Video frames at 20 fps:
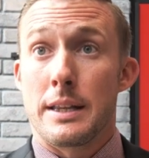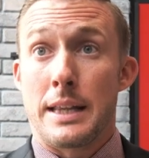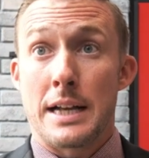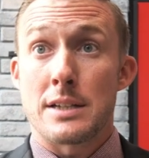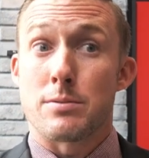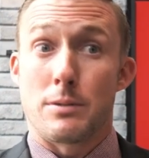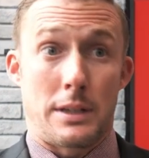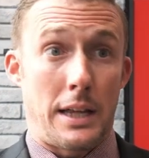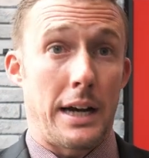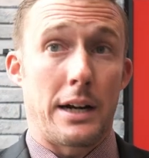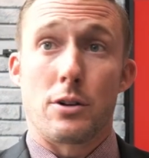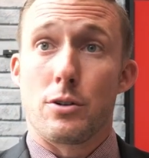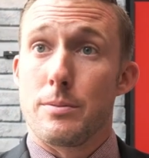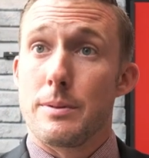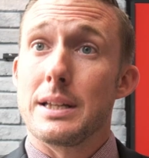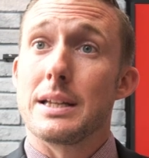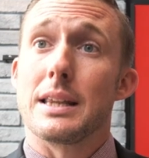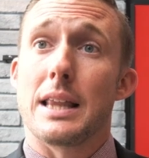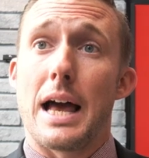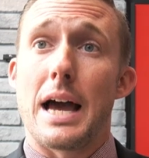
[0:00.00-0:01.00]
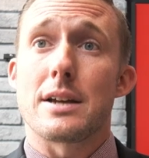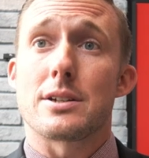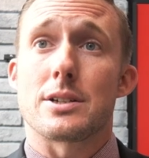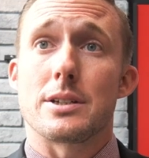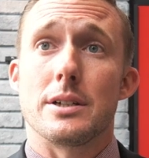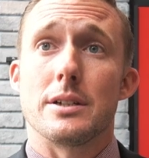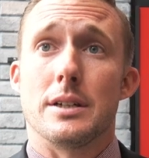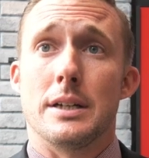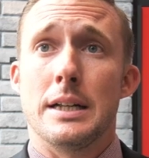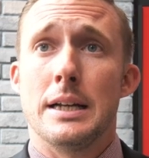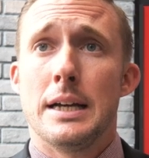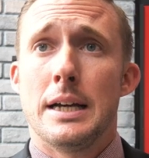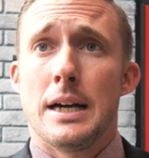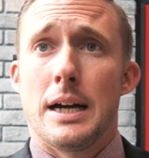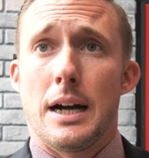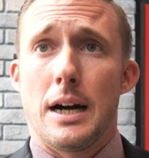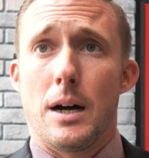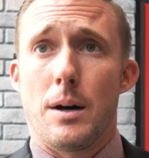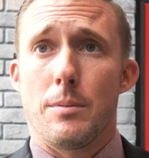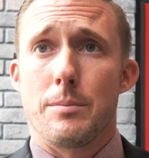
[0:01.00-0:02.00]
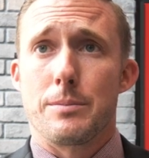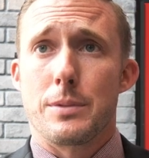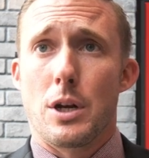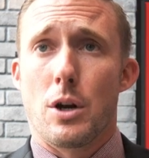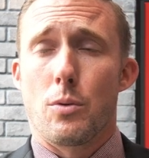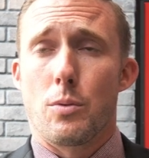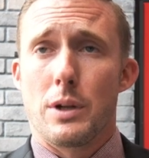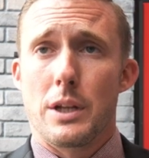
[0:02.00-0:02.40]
And that's what that group did last year. And, you know,